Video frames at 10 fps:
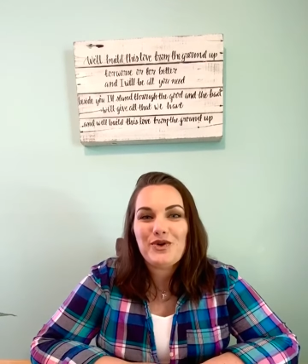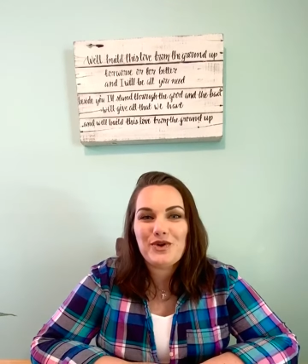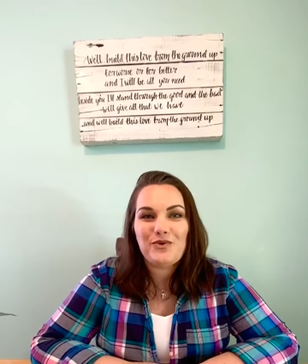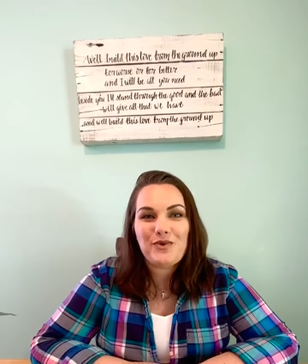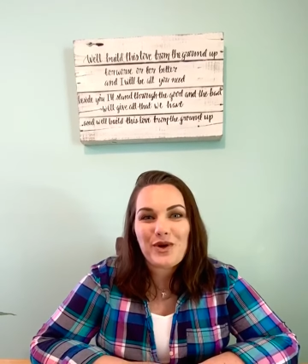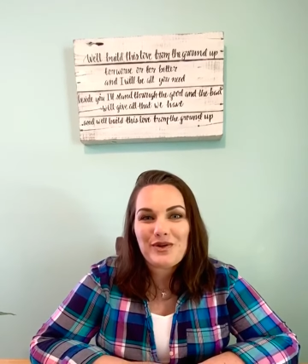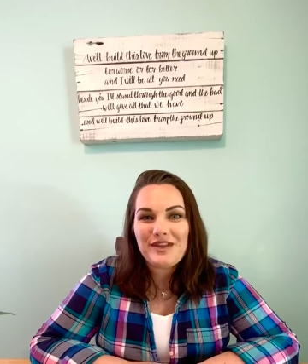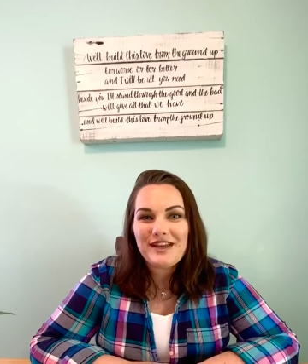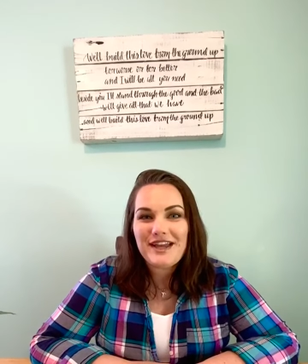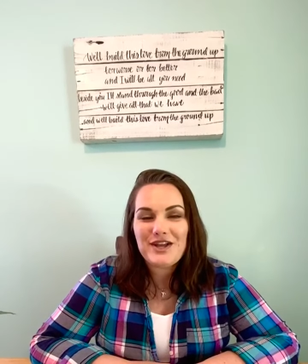you're
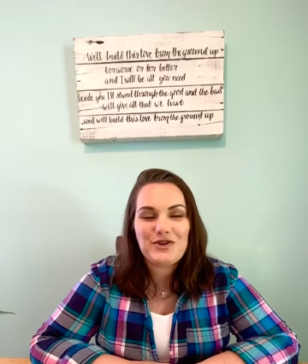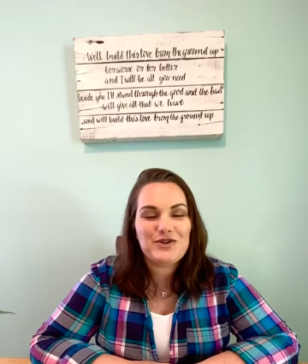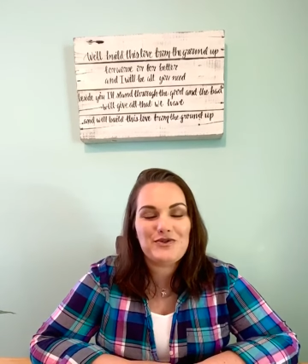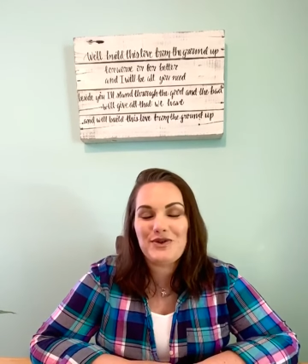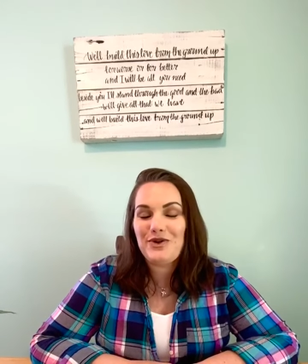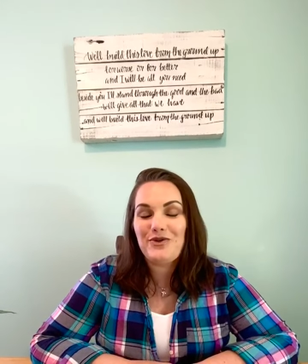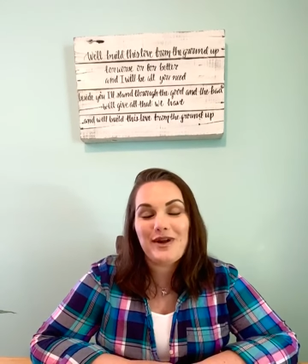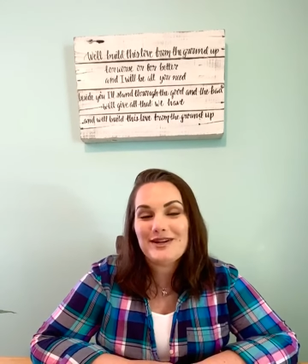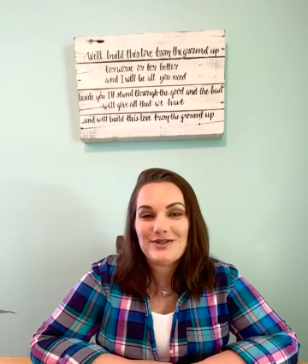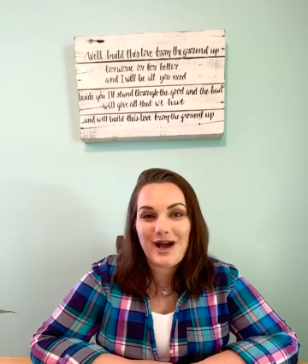worthy, and you're doing a
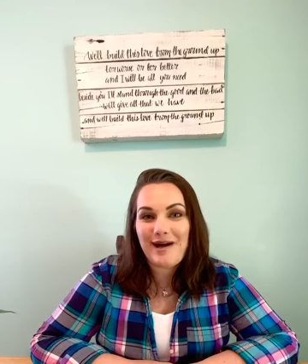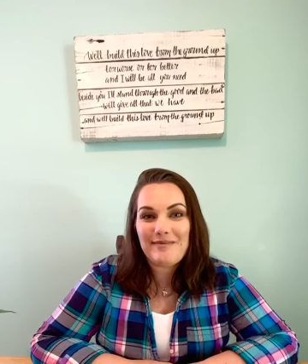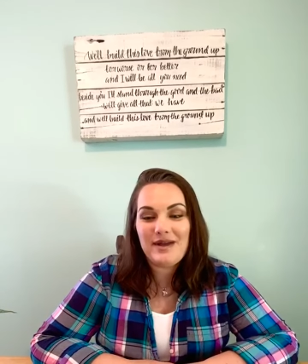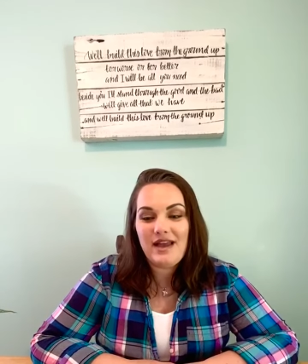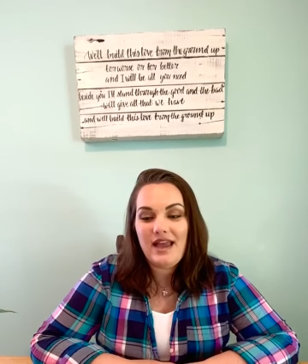great job.